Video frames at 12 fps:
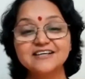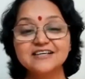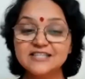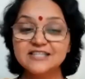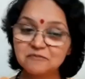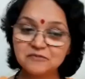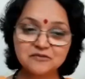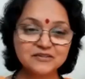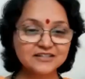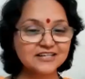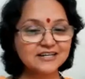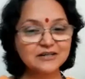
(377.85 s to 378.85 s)
Sarpa
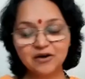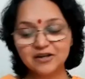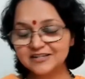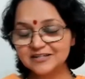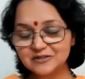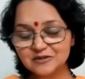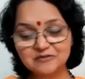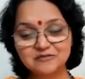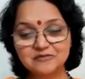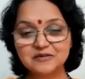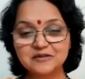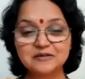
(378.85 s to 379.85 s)
Vidya, knowledge of,
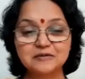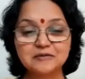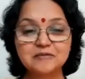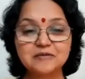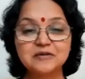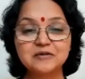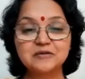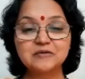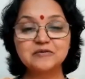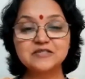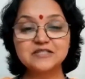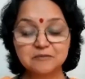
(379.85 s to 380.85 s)
uh, you
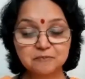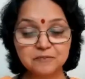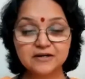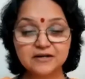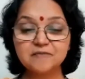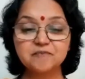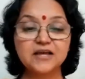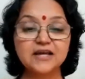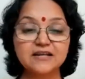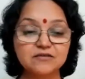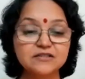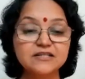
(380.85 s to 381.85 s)
know, Sarpa
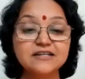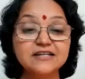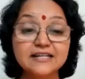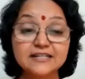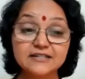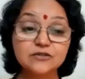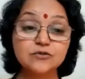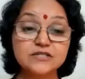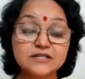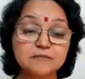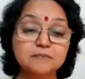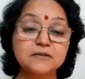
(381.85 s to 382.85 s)
and everything related to
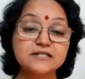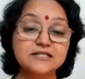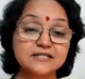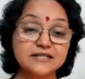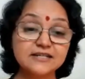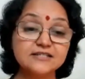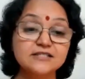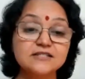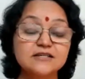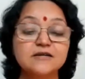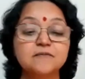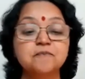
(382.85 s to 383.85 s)
Sarpa snakes.